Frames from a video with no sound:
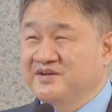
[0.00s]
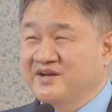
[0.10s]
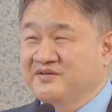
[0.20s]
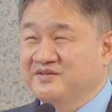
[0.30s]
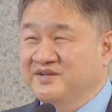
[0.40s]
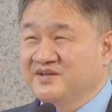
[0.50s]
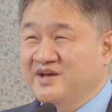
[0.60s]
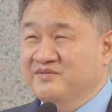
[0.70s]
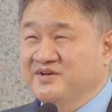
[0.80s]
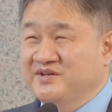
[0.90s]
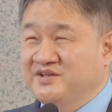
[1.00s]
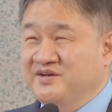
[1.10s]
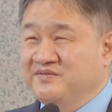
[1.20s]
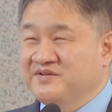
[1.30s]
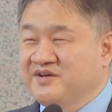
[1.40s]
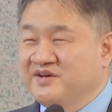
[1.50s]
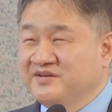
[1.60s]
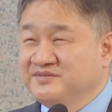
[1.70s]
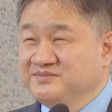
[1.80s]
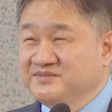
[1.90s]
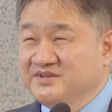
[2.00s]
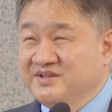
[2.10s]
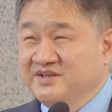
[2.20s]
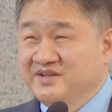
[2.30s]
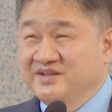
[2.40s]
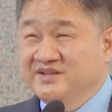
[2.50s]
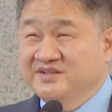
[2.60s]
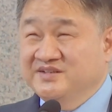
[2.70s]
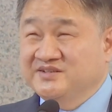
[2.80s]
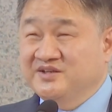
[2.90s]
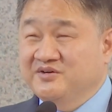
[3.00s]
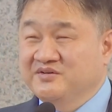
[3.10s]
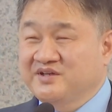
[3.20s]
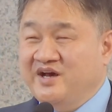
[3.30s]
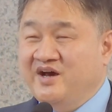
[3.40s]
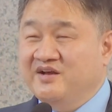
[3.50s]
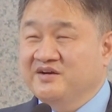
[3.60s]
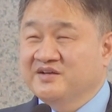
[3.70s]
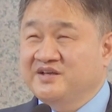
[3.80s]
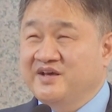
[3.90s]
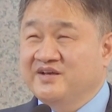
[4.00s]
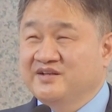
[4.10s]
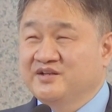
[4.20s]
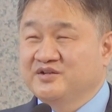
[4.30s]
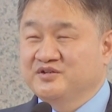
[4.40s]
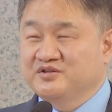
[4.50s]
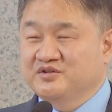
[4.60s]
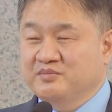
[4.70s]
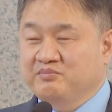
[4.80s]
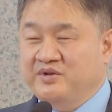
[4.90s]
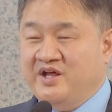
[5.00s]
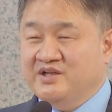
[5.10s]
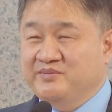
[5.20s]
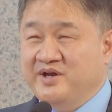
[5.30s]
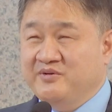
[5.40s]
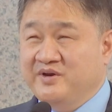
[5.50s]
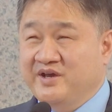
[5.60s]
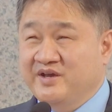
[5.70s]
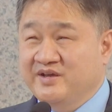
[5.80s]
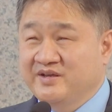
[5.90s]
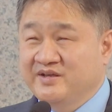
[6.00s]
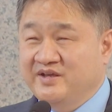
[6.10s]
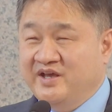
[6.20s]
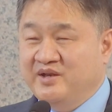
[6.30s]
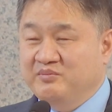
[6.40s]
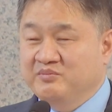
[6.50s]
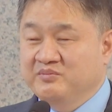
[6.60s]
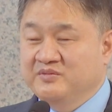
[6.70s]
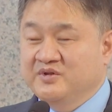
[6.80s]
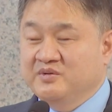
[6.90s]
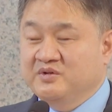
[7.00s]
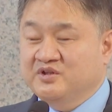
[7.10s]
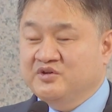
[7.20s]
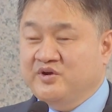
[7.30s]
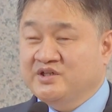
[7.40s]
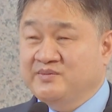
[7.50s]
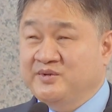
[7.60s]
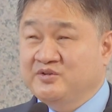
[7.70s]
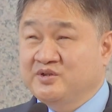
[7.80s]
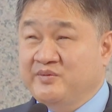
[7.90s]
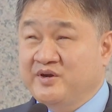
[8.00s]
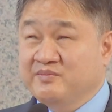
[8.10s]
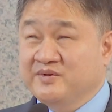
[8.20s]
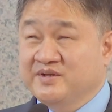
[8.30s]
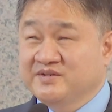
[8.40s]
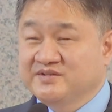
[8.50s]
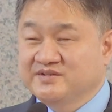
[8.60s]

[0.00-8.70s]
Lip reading: I don't think I'm good enough for that. So God, again, blocked my way and directed me to the better place.